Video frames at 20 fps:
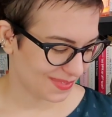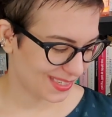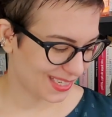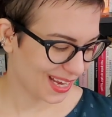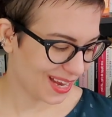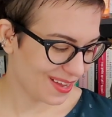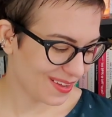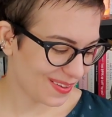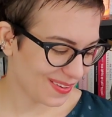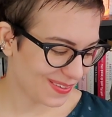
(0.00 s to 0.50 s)

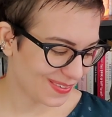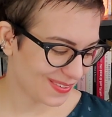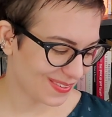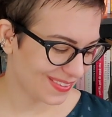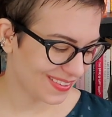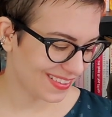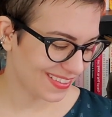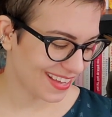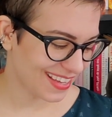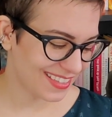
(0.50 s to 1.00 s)
so
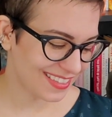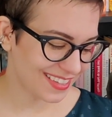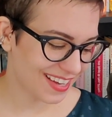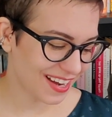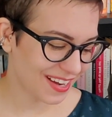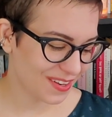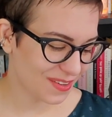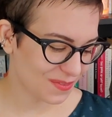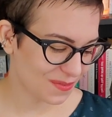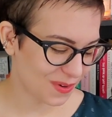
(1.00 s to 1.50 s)
that's
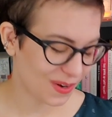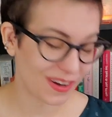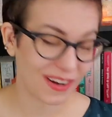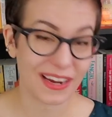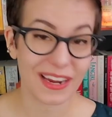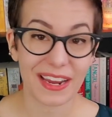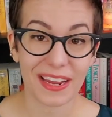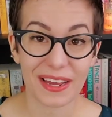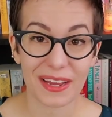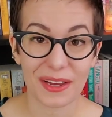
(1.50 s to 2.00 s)
kind of where I
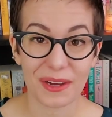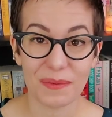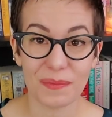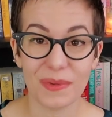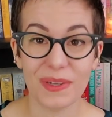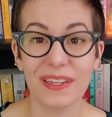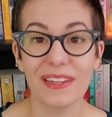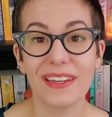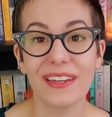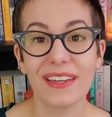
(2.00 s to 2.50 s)
am